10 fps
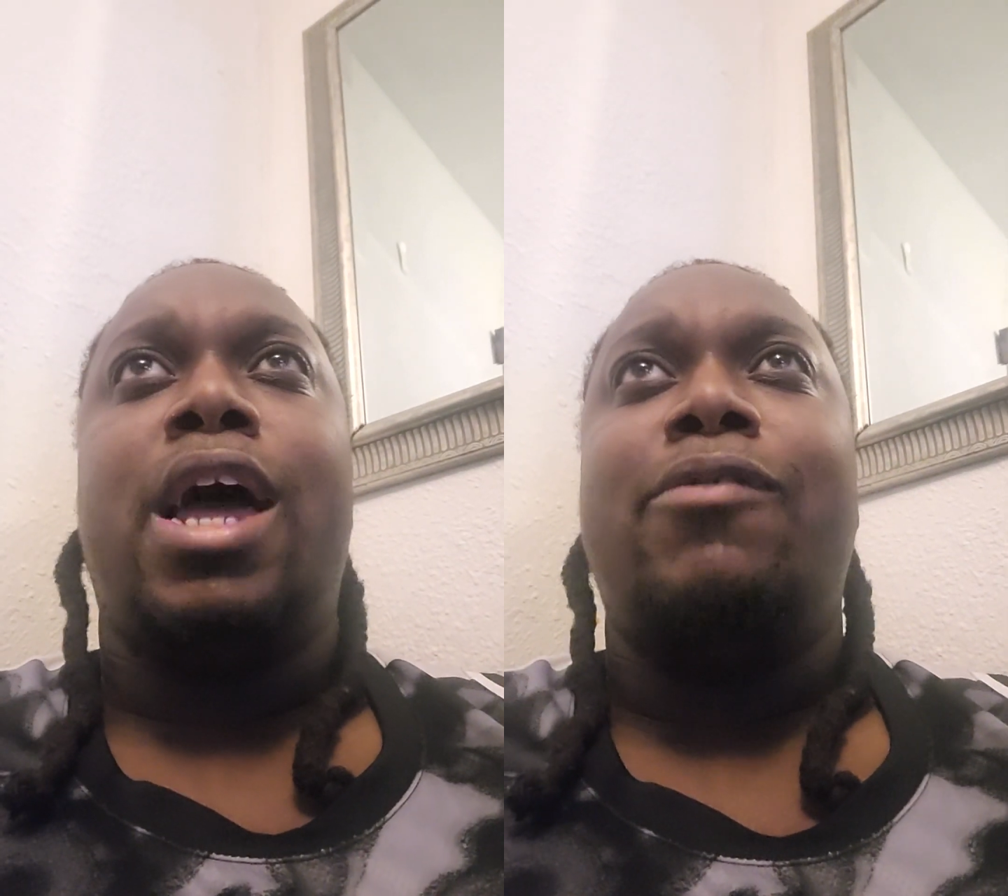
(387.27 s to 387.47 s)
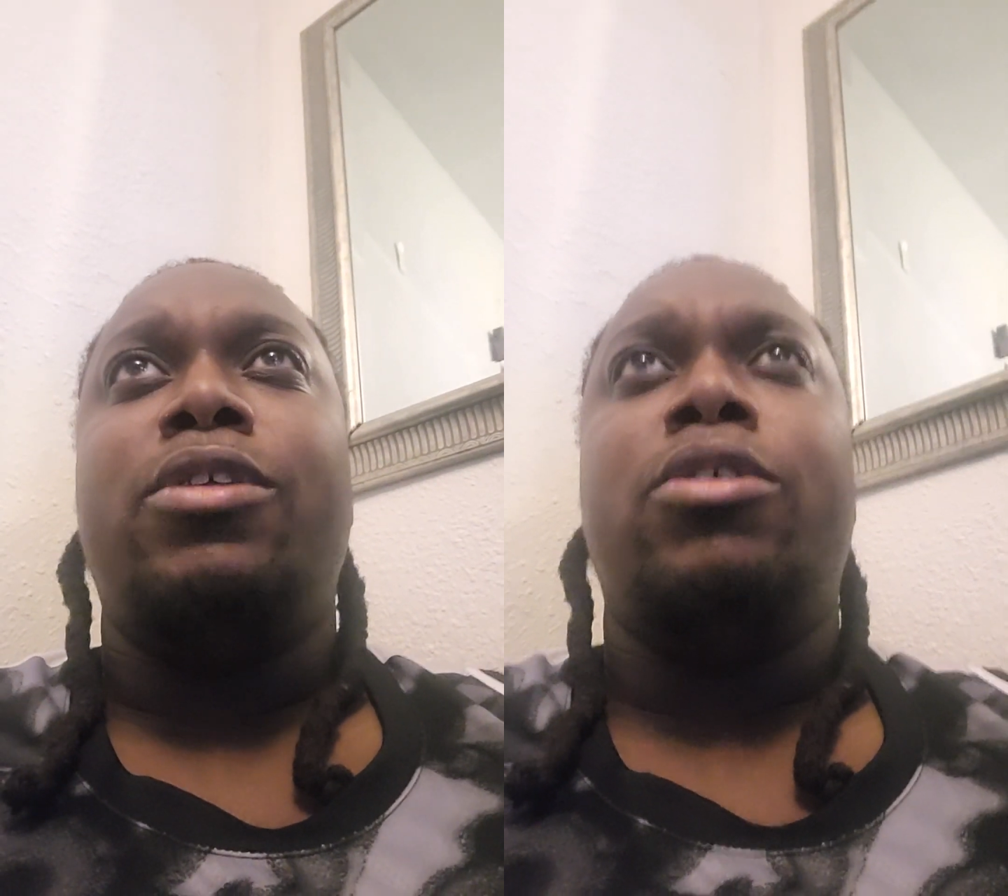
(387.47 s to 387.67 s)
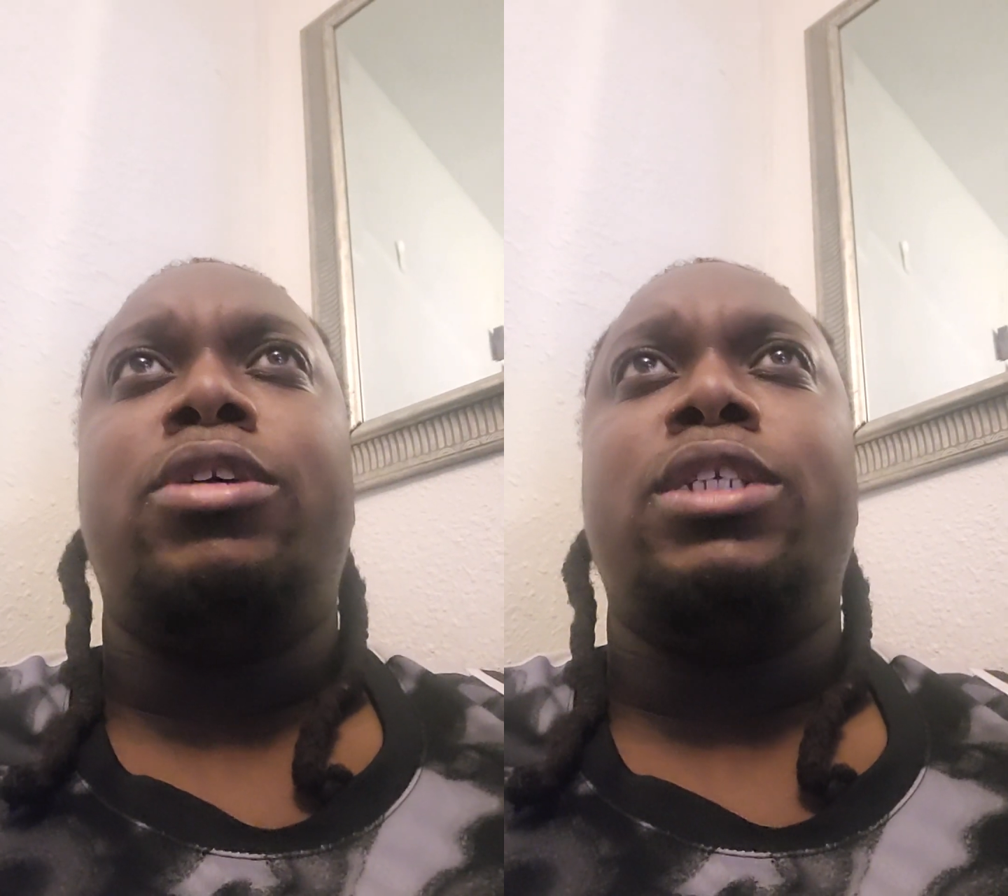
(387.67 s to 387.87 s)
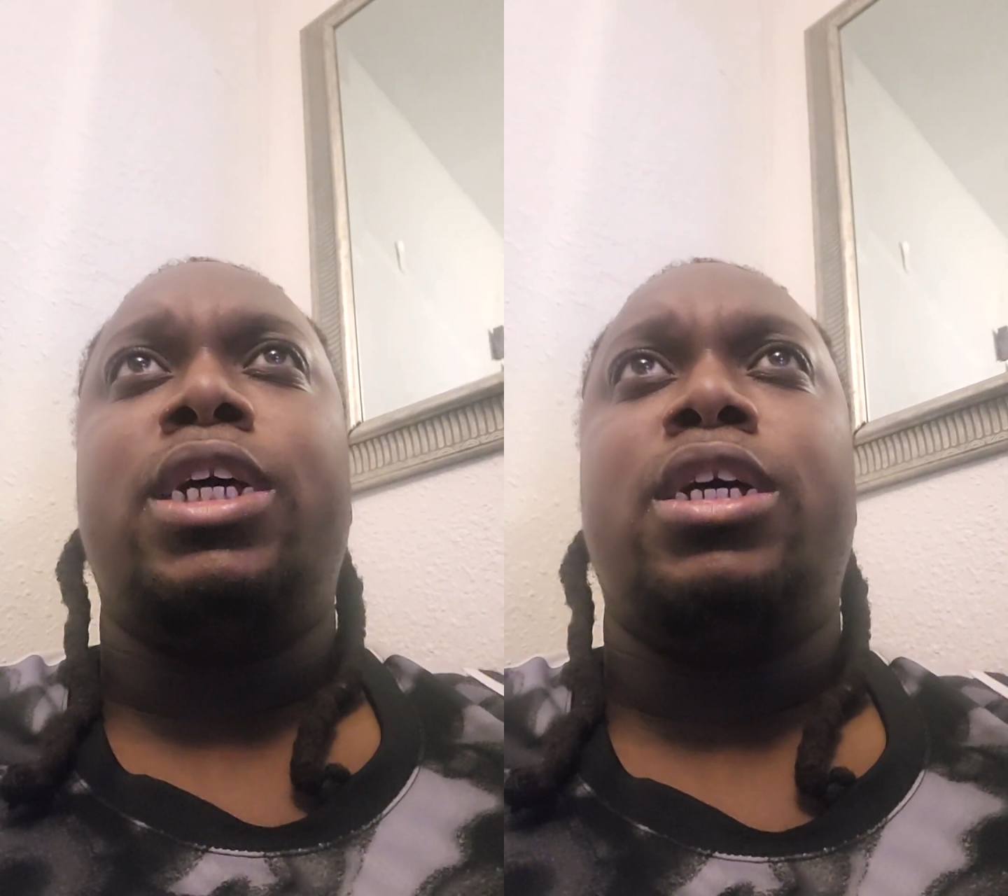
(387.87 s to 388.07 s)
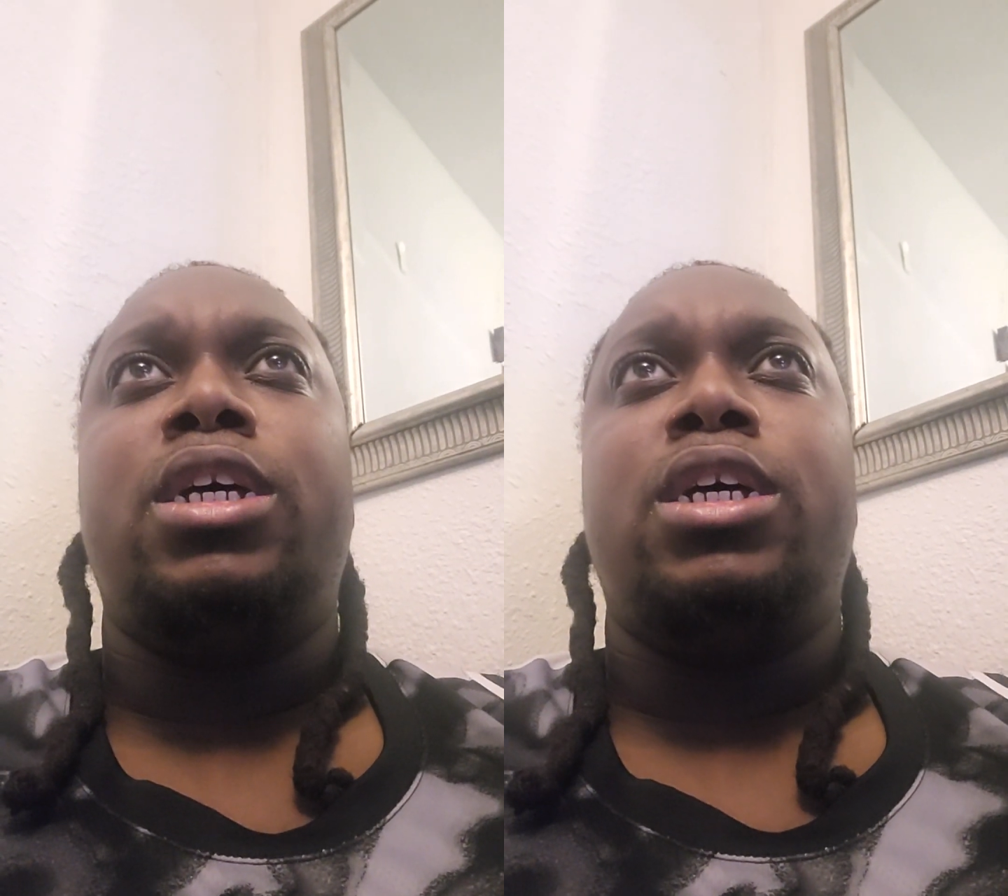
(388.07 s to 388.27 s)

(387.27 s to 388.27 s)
have you noticed that